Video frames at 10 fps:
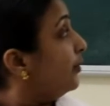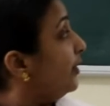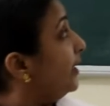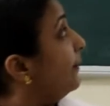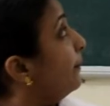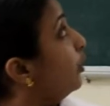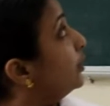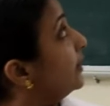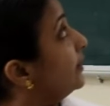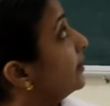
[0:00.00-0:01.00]
very
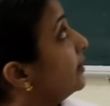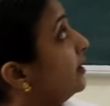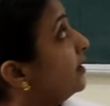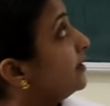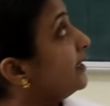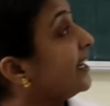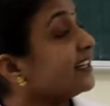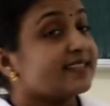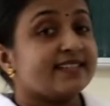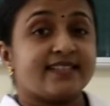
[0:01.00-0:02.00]
important. The
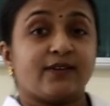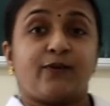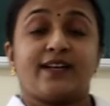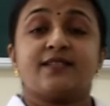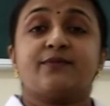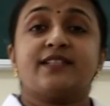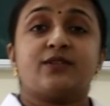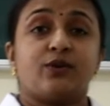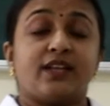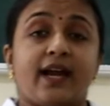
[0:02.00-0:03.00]
next is the first we
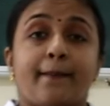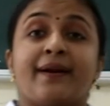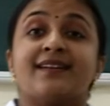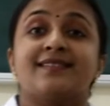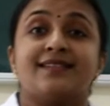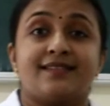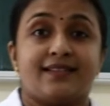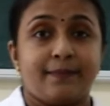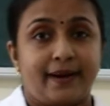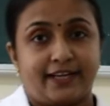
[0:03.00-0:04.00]
saw the
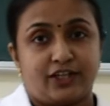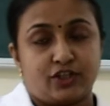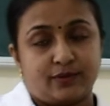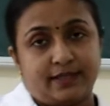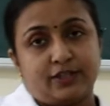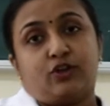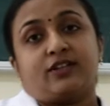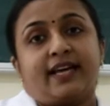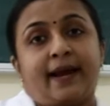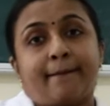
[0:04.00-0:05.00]
emergency management or
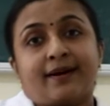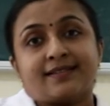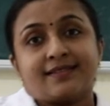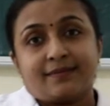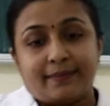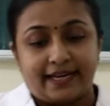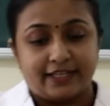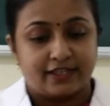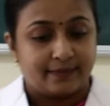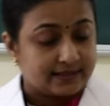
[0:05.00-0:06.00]
the
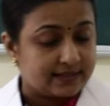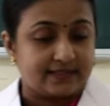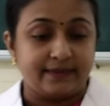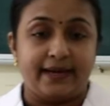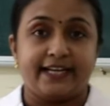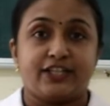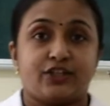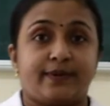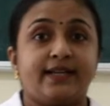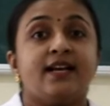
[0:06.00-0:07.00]
emergency
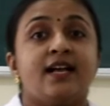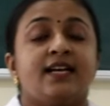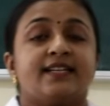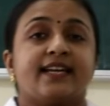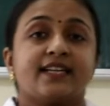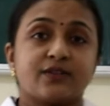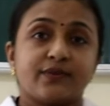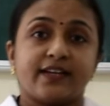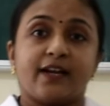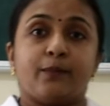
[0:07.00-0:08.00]
management. Next
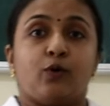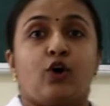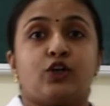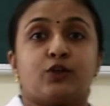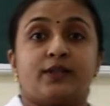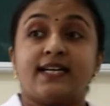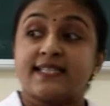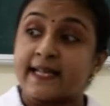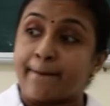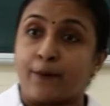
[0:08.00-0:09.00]
we can move on to the
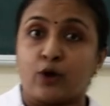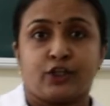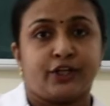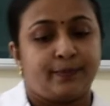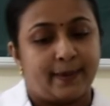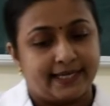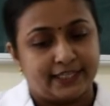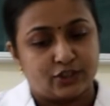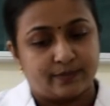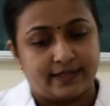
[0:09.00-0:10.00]
supportive
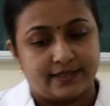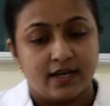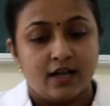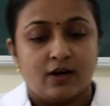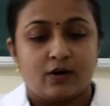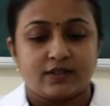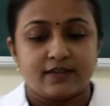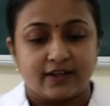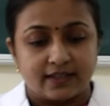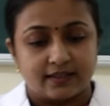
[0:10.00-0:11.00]
management or
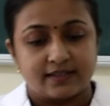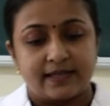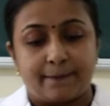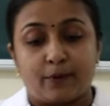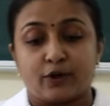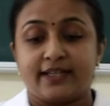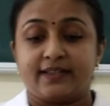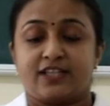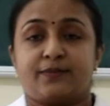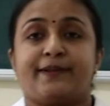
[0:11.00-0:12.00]
what are the supporting
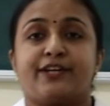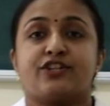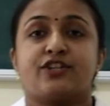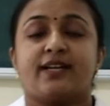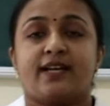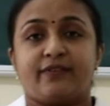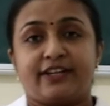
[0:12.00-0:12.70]
respiration and